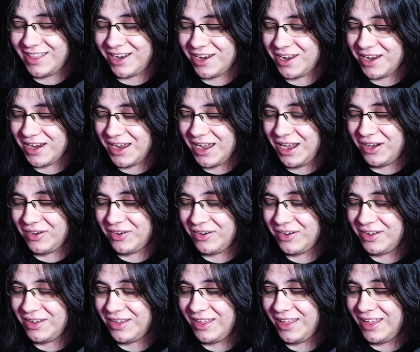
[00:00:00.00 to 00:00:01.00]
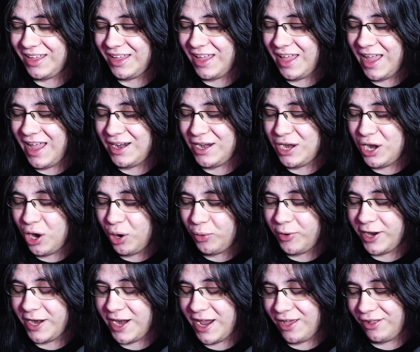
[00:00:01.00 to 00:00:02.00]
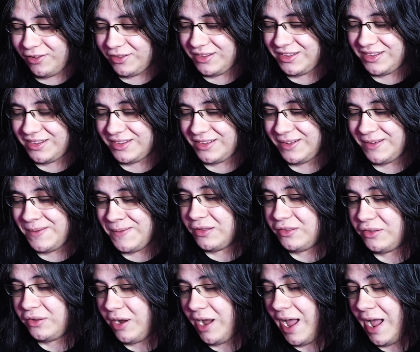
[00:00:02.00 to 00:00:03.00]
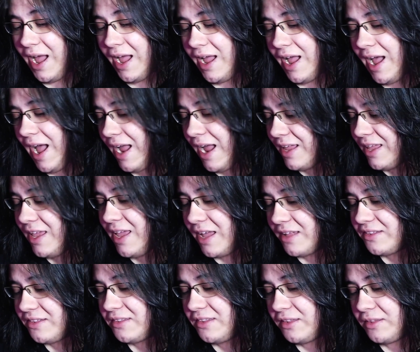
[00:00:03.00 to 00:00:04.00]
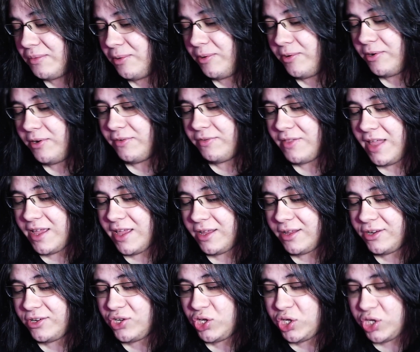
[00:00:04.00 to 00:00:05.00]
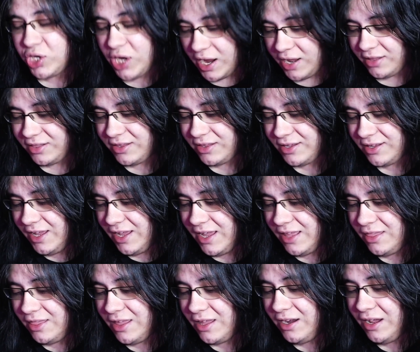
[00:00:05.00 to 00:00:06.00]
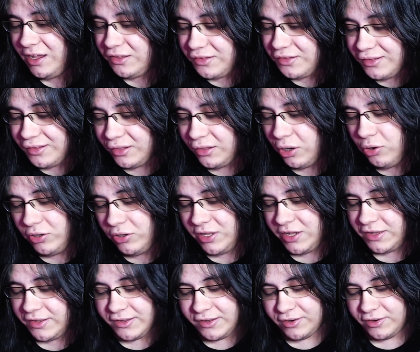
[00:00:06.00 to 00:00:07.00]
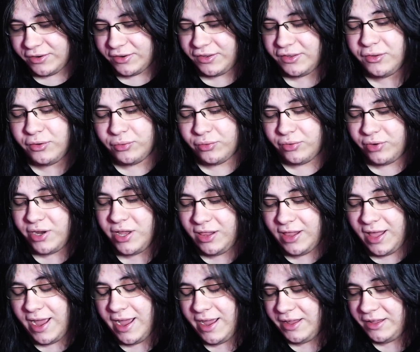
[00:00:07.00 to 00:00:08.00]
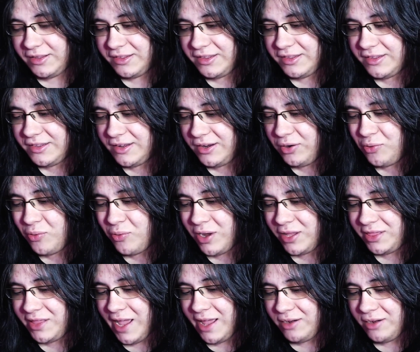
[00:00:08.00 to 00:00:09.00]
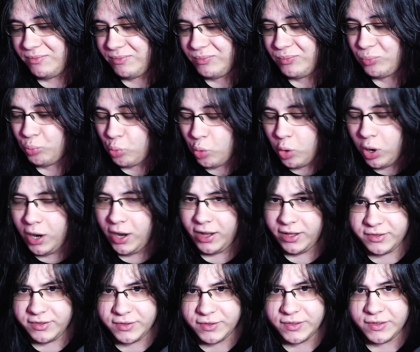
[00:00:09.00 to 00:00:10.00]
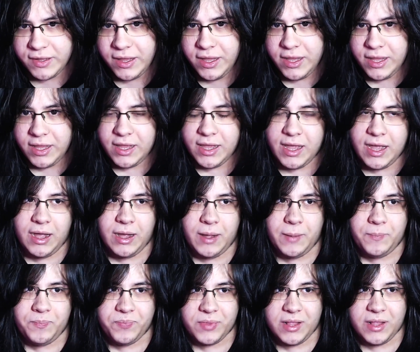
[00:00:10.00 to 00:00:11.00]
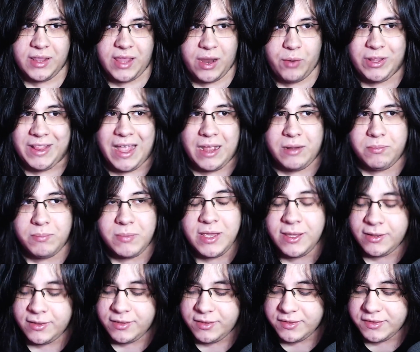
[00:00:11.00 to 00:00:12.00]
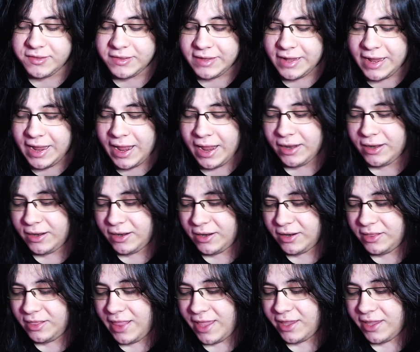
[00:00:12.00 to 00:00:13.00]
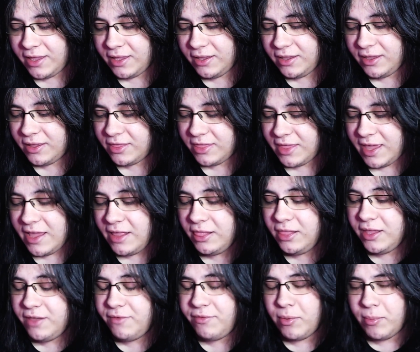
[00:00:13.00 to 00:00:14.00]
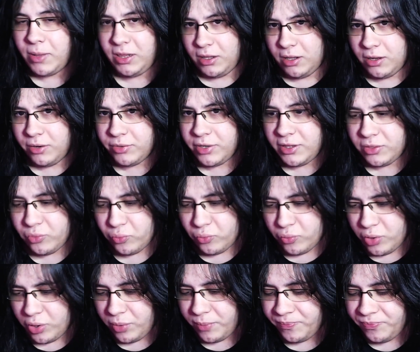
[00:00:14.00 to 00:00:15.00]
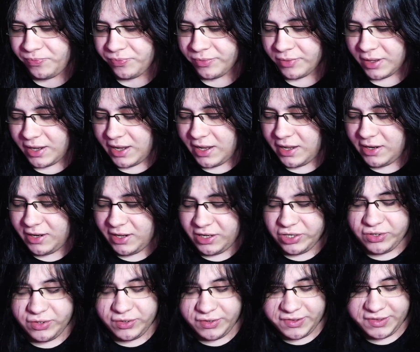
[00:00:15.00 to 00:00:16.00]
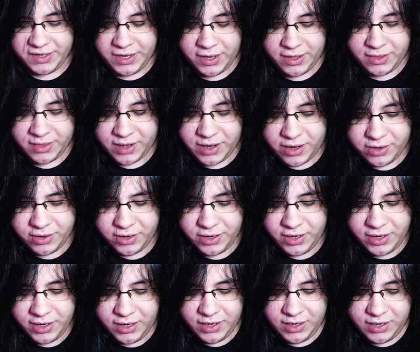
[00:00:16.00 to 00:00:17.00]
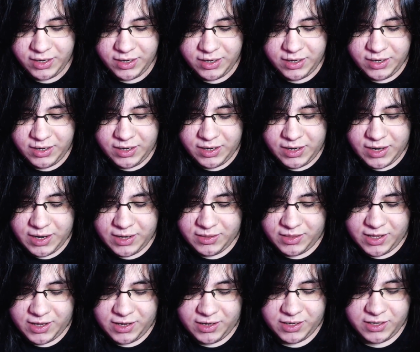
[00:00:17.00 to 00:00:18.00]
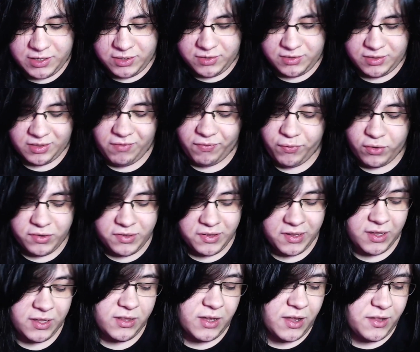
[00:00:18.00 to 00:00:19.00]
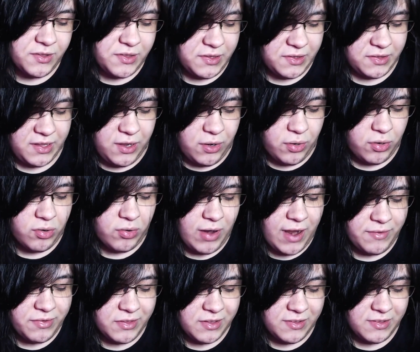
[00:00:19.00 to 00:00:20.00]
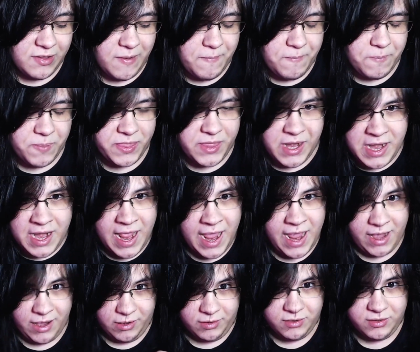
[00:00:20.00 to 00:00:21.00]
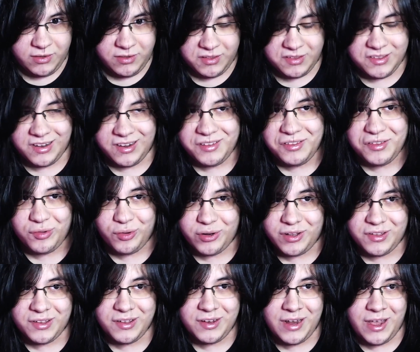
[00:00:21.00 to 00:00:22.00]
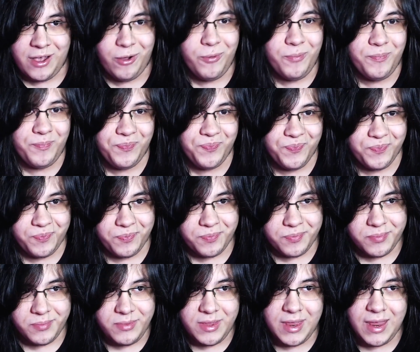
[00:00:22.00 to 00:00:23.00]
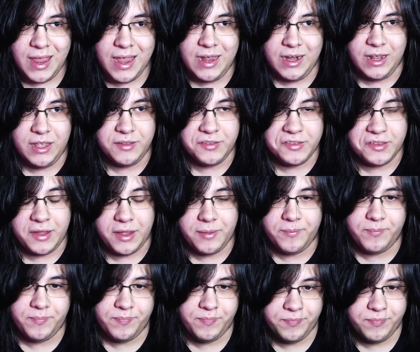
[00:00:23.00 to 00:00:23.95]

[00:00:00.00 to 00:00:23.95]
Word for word: there you go. And no one else. So ha- Aki has this moment of like shit. And then he slowly starts to realize what that was um, like what that means. And like they leave him alone in the room, and he's just sitting there. And then he, the first thing he does is he grabs the nail. It's not a sword; it's a nail. And he's like,